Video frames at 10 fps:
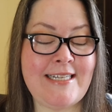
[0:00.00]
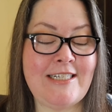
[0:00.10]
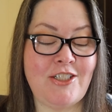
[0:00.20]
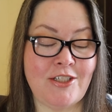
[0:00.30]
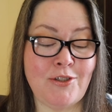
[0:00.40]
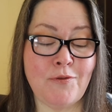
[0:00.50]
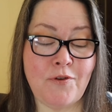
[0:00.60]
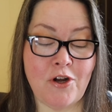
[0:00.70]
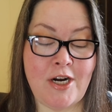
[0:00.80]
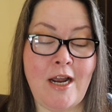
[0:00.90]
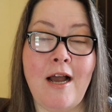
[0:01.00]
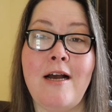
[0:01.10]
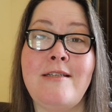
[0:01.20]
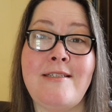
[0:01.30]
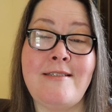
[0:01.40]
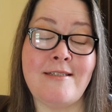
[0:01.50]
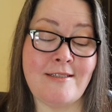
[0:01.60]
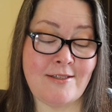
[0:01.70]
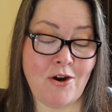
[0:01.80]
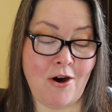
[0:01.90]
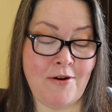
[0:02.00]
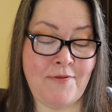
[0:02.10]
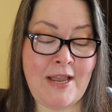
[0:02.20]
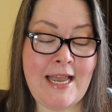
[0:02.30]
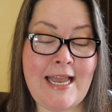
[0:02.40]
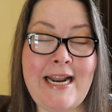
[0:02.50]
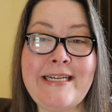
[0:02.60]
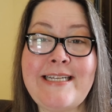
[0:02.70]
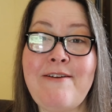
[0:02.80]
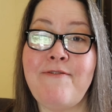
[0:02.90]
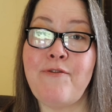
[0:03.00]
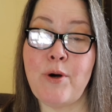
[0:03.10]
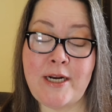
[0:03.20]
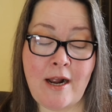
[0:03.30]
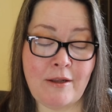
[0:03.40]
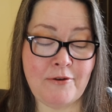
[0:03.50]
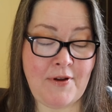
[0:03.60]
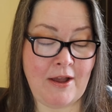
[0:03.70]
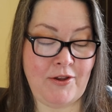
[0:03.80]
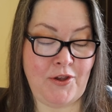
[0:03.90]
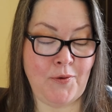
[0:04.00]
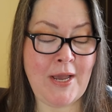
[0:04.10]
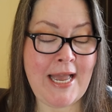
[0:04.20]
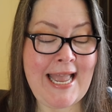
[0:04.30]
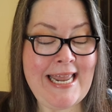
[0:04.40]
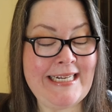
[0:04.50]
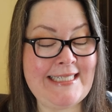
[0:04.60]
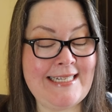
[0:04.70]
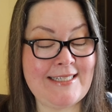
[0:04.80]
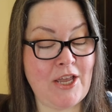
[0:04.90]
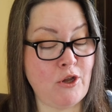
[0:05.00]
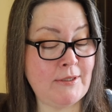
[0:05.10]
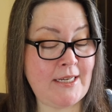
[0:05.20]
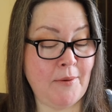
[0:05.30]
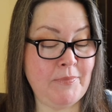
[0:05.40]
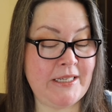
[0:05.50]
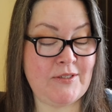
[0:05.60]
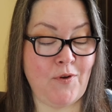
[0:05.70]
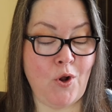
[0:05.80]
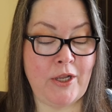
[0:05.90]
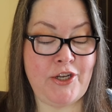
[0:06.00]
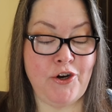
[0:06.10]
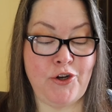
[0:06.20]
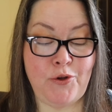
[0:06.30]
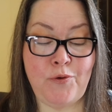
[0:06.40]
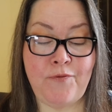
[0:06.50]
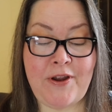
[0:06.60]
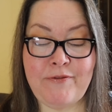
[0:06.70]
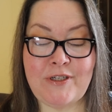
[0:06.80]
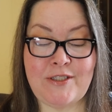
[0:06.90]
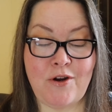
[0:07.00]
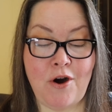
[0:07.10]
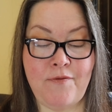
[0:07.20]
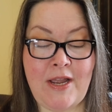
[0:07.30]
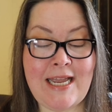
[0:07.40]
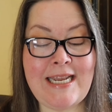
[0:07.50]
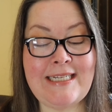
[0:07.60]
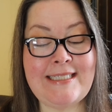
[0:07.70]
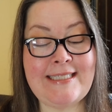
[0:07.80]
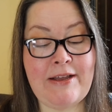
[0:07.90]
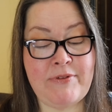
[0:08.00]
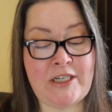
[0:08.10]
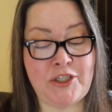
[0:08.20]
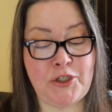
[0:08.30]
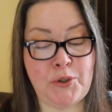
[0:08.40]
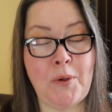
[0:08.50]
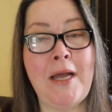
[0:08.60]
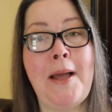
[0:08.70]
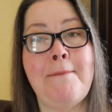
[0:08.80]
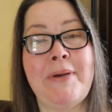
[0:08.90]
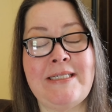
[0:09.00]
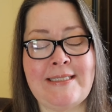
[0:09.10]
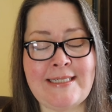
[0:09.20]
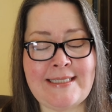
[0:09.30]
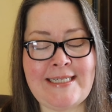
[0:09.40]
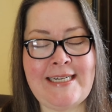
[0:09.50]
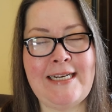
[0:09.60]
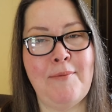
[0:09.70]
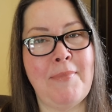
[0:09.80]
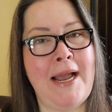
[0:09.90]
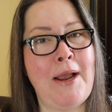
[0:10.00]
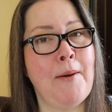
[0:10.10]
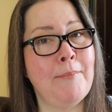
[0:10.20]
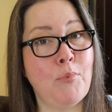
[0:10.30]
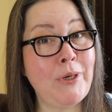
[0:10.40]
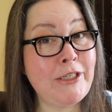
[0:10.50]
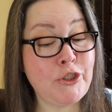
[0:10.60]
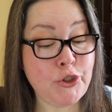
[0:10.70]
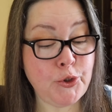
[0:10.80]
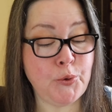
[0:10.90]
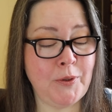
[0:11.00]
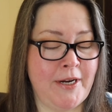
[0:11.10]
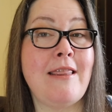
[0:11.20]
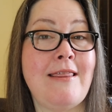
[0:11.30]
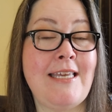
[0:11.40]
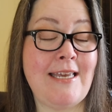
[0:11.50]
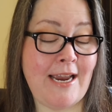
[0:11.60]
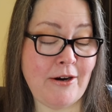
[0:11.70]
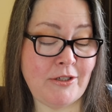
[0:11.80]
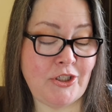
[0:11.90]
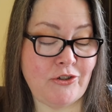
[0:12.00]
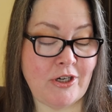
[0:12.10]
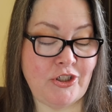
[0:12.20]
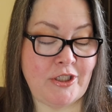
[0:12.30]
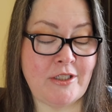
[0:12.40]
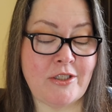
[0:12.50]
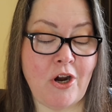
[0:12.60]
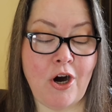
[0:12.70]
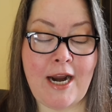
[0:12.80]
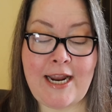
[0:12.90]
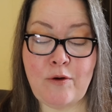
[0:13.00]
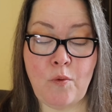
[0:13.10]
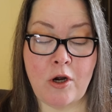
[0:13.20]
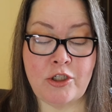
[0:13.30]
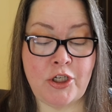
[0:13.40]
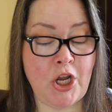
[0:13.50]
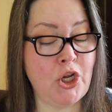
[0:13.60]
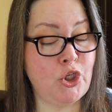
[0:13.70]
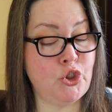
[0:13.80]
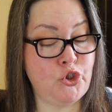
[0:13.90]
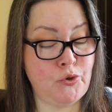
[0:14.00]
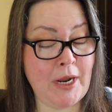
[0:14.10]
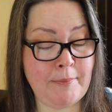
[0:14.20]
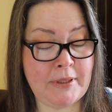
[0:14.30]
the Gentle Fawn Huntington scarf. It has a forty dollar value, and it says cozy up fall in your new favorite scarf. It is seventy-two by sixteen by zero point two. The care instructions are hand wash, do not